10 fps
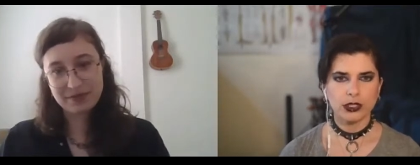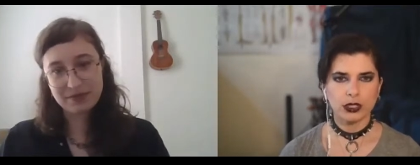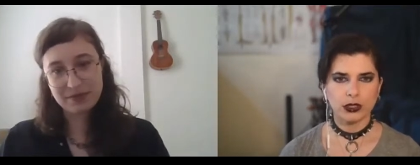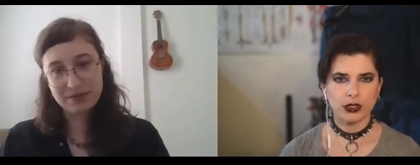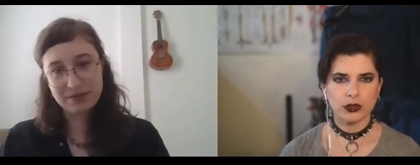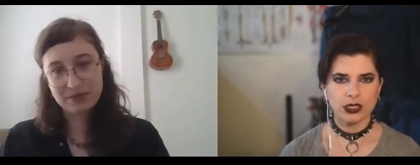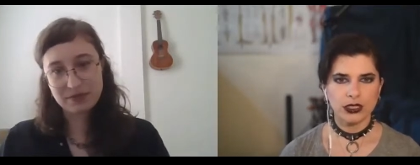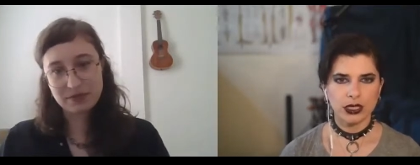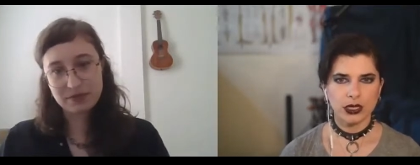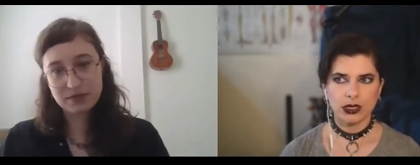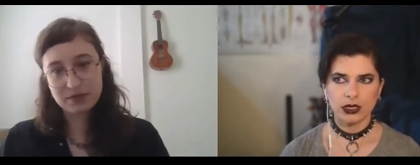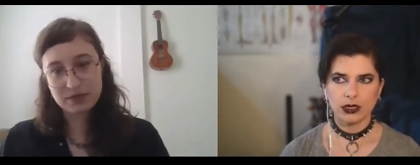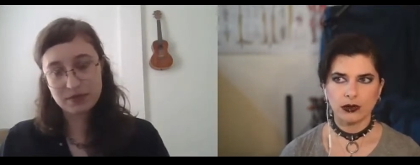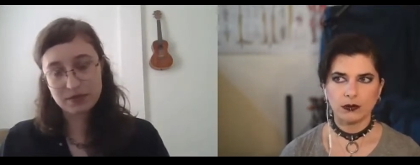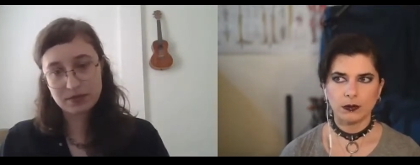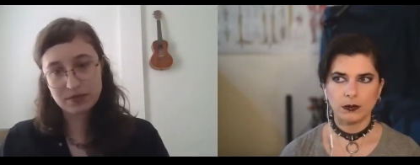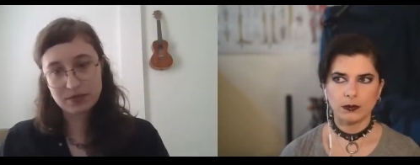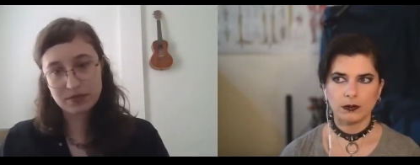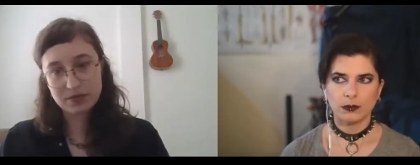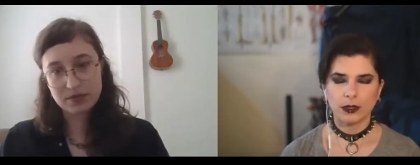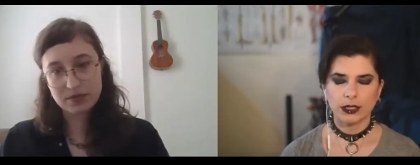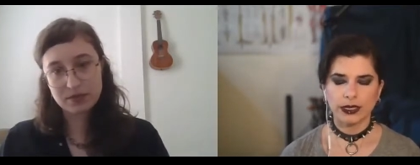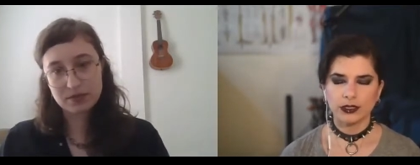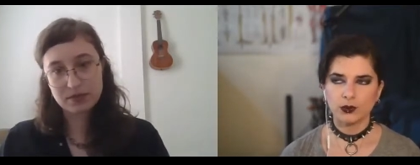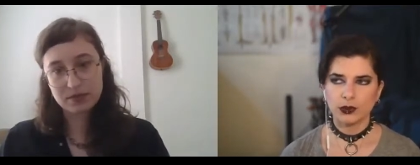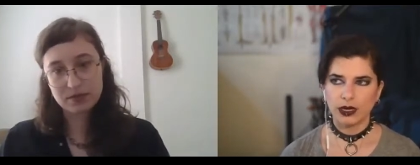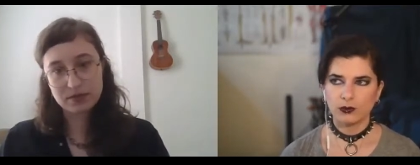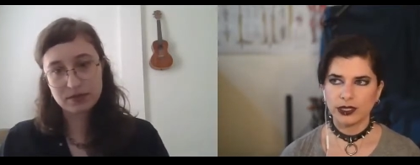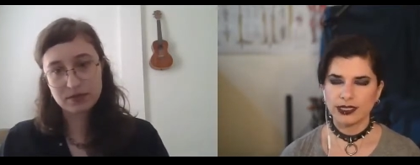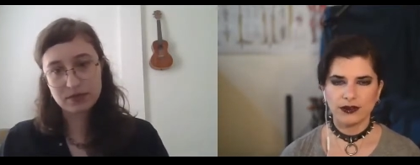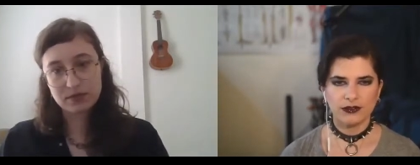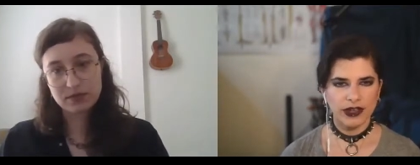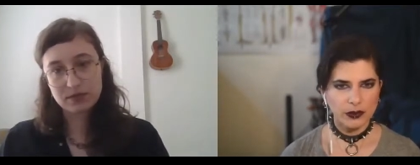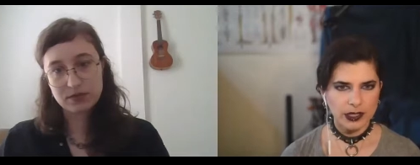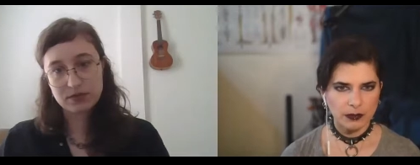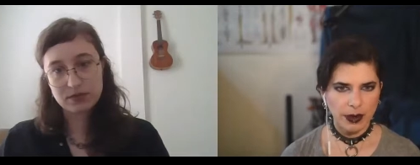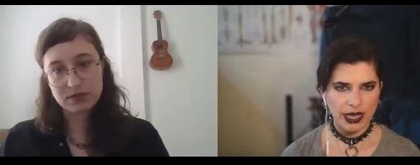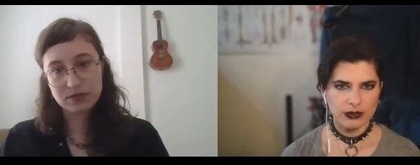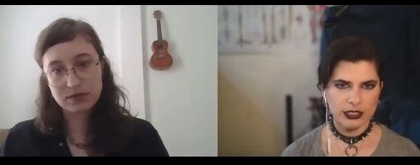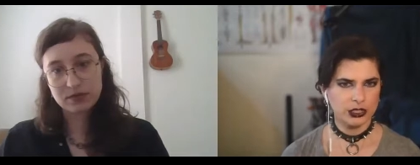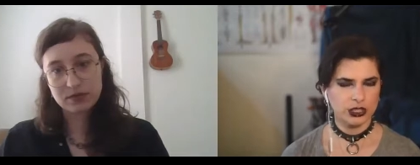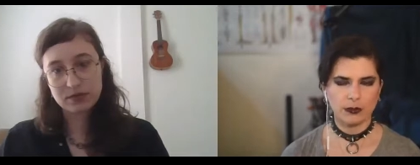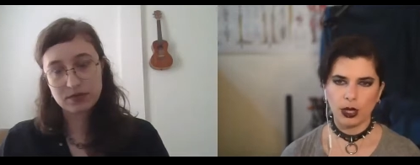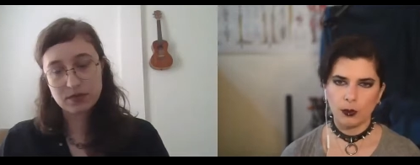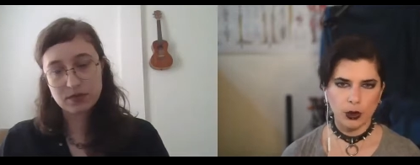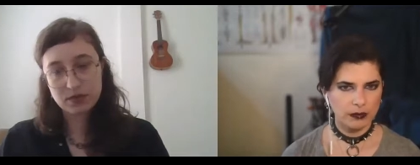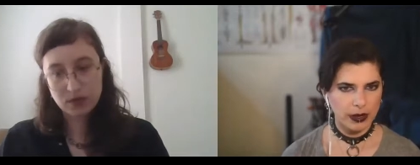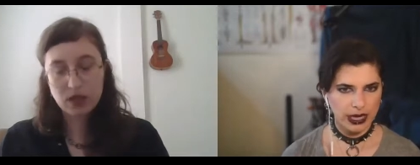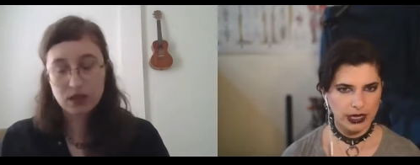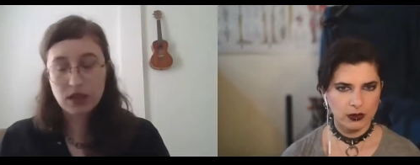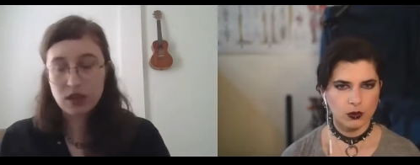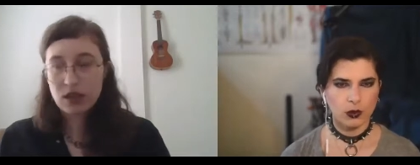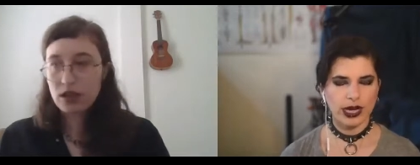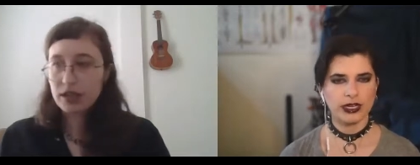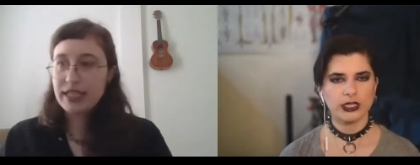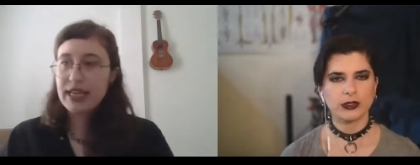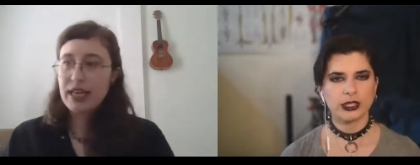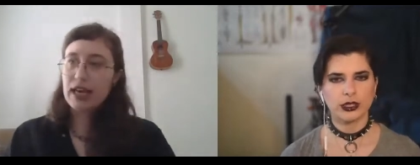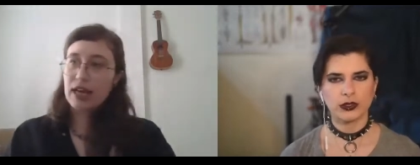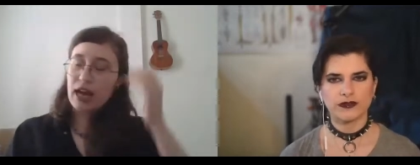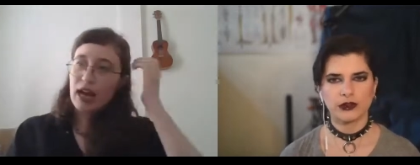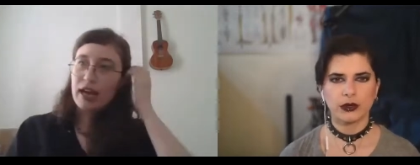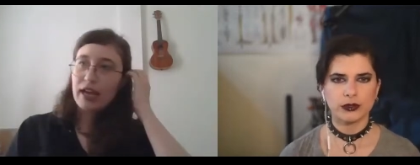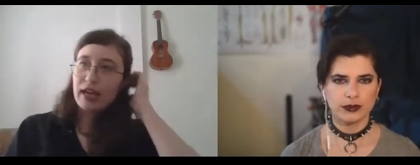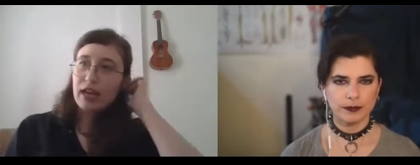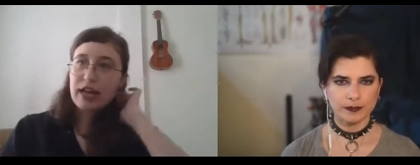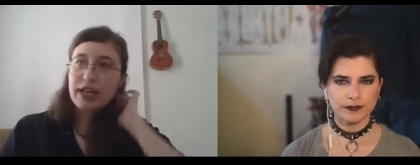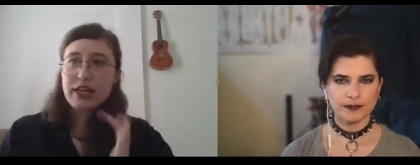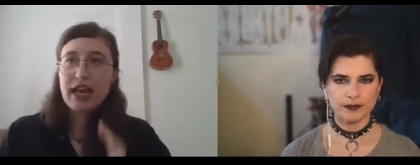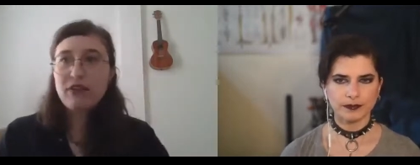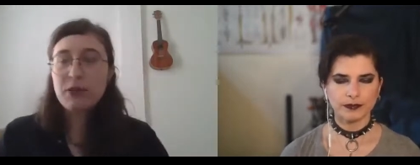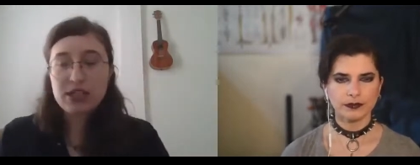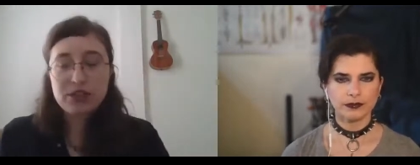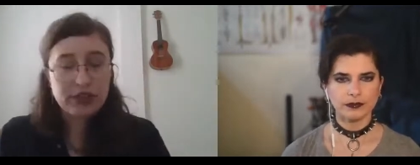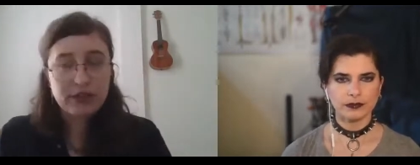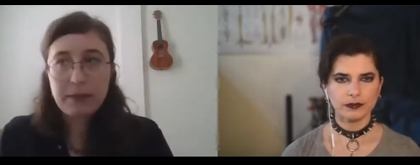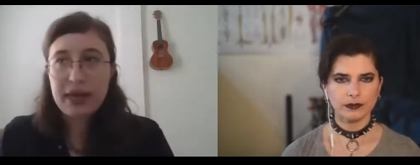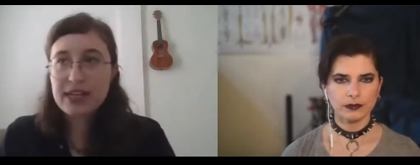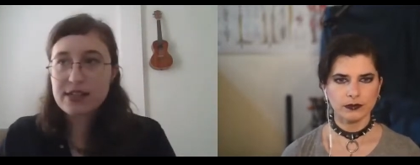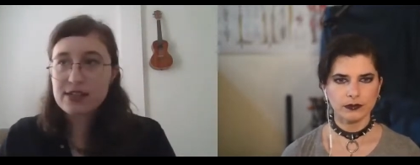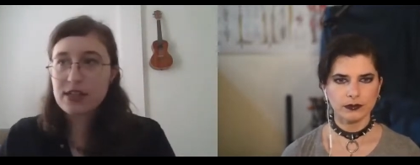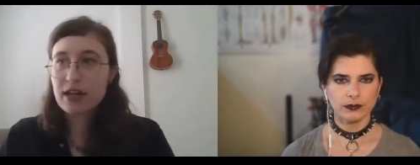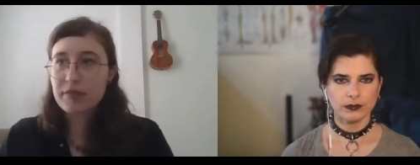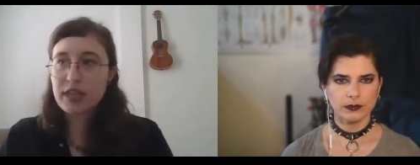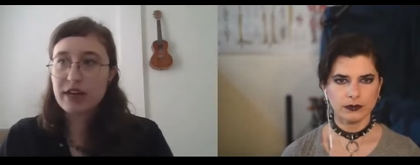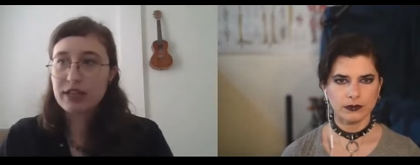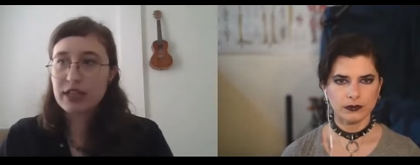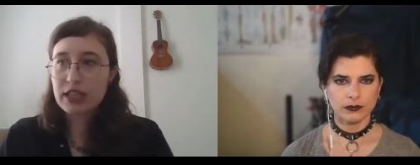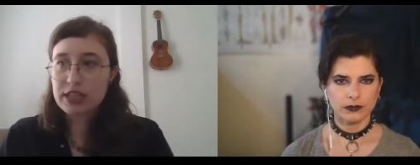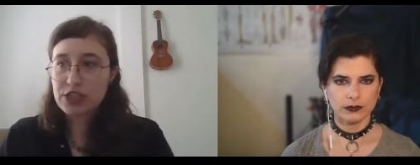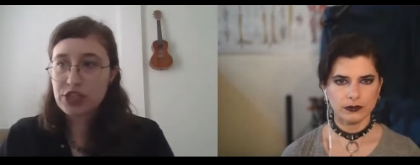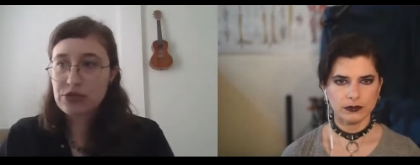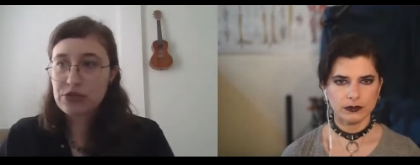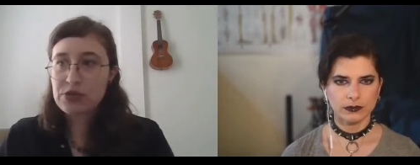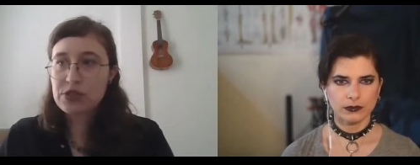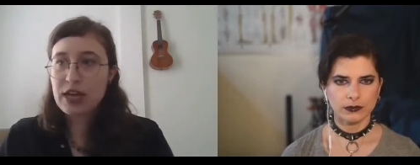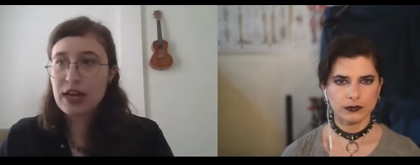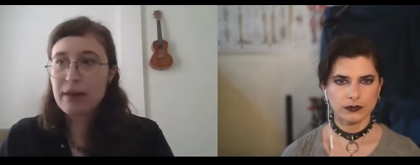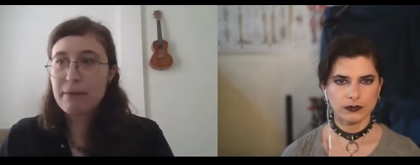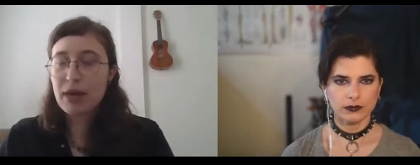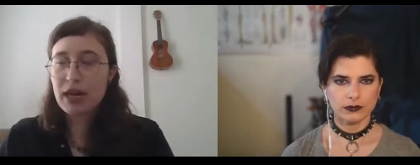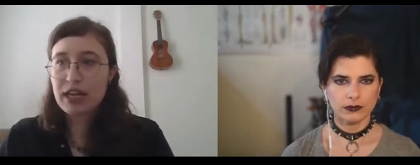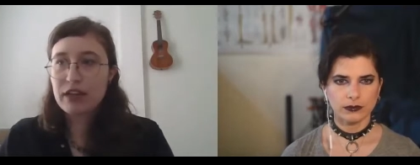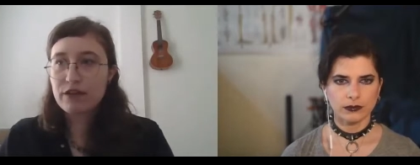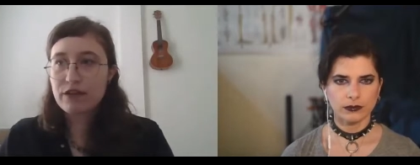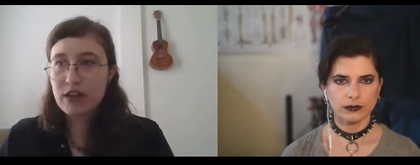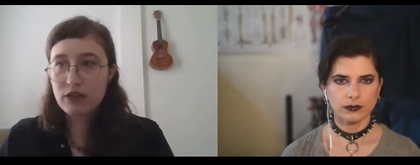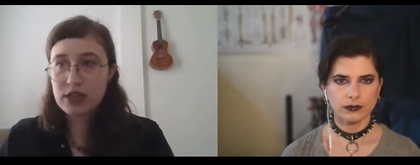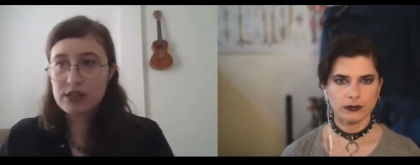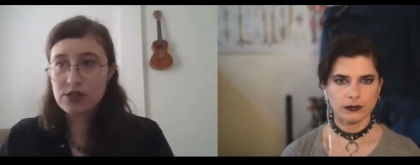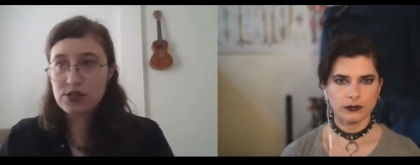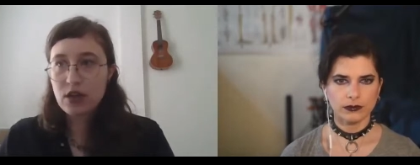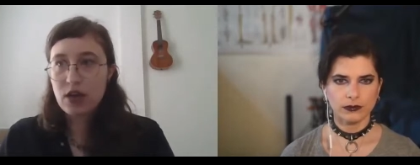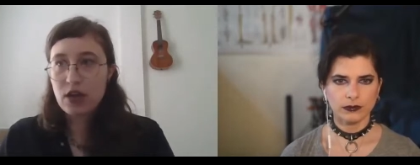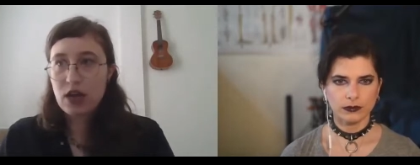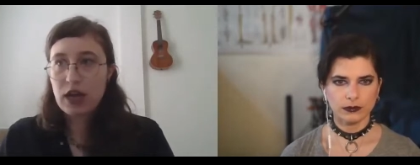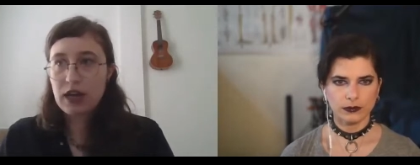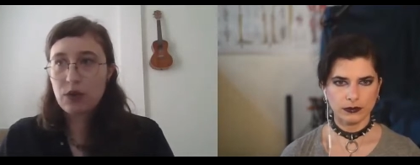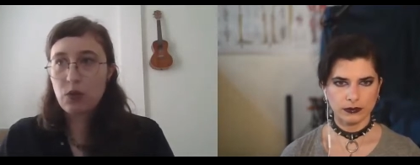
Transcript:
Speaker 1: you use? Is it a I do not. What is it? A fountain pen, or is it just a ballpoint pen, or what kind of tools? Yeah,
Speaker 2: I I have a bunch of different pens um, that I really like to use. Uh, my favorite uh,